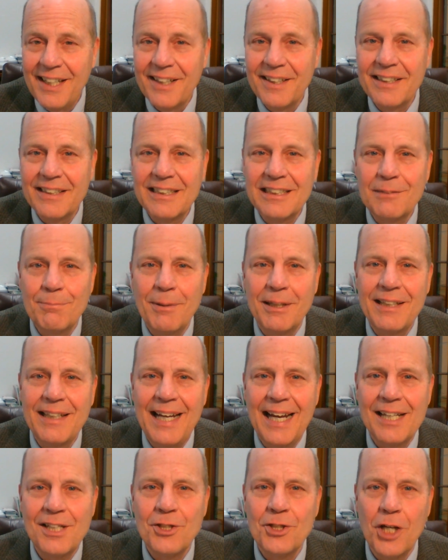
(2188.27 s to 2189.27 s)
this has been
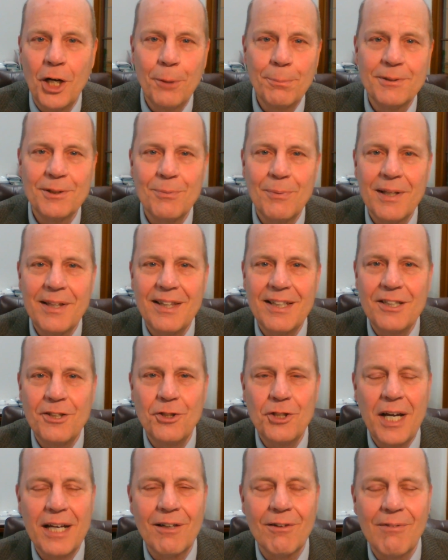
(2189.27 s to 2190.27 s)
Ken Jobst with the
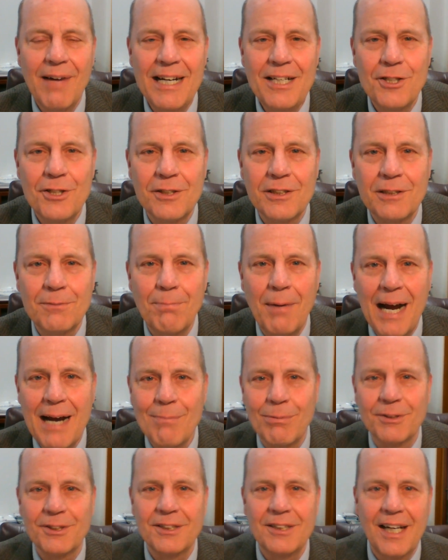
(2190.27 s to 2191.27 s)
Generations
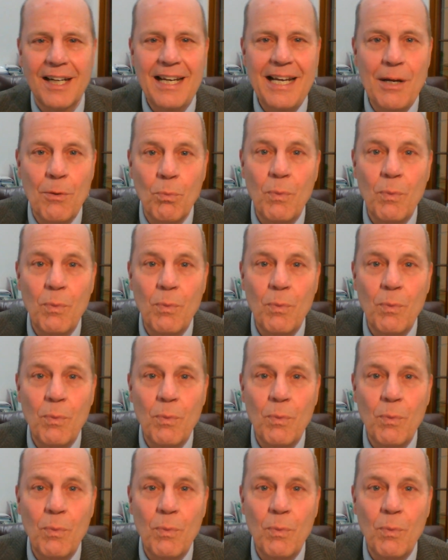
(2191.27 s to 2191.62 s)
Bible Study.